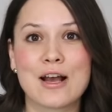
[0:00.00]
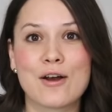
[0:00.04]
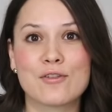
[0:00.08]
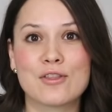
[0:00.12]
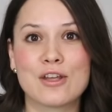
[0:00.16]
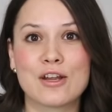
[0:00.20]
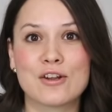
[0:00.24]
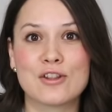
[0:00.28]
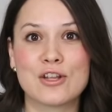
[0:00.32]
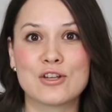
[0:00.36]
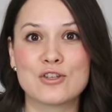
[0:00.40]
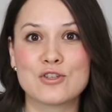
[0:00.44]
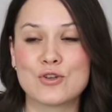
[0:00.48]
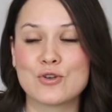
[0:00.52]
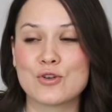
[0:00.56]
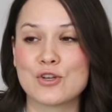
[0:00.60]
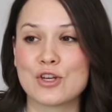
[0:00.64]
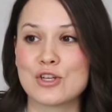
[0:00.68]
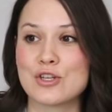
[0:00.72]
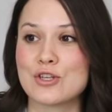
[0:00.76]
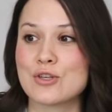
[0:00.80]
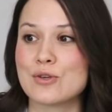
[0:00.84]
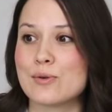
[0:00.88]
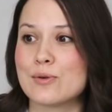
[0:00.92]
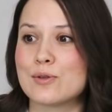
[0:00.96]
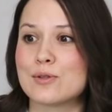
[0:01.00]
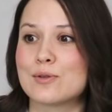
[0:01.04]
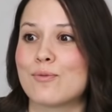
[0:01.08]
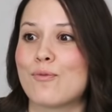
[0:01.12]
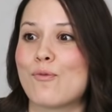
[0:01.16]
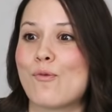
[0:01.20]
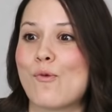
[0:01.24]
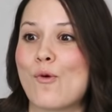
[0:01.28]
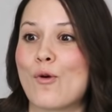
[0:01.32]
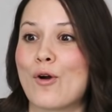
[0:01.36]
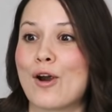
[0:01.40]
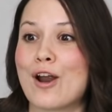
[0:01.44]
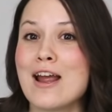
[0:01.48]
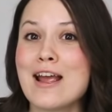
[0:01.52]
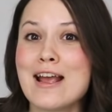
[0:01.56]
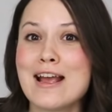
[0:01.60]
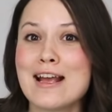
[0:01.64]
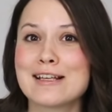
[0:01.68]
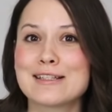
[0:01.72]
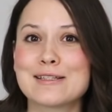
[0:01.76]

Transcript: out there that you can use for